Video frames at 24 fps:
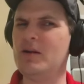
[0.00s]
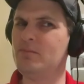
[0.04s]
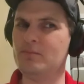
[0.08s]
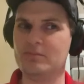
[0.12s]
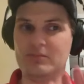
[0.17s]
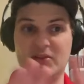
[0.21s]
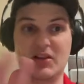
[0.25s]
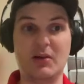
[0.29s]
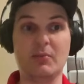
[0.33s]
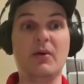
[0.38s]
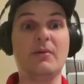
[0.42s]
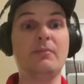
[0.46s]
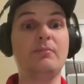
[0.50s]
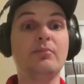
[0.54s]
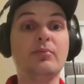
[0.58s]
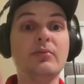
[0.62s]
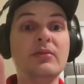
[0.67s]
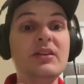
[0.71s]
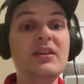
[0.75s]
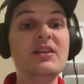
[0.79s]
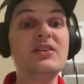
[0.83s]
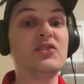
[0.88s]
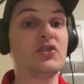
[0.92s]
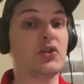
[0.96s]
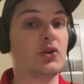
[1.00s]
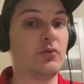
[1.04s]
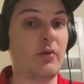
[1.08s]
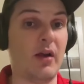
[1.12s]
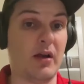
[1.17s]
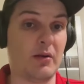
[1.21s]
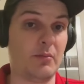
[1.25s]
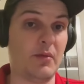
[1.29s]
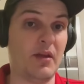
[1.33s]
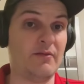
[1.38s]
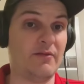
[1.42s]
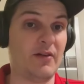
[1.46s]
and someone please
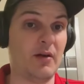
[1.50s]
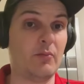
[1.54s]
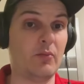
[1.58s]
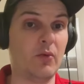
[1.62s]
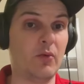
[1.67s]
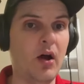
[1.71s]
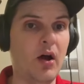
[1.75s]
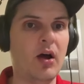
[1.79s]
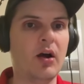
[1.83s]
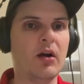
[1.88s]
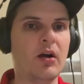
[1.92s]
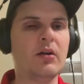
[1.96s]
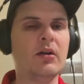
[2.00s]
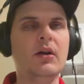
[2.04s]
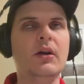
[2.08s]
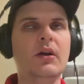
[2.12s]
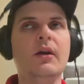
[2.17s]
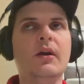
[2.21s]
correct me if I'm wrong,